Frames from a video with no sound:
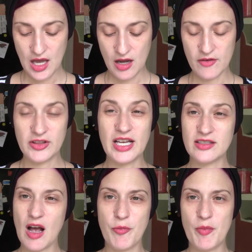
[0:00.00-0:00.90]
the last
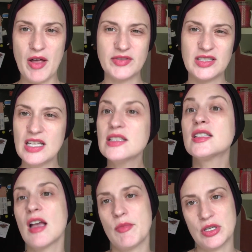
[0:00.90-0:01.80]
couple months since
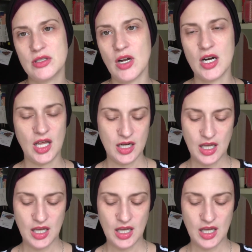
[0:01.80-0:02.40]
summer started.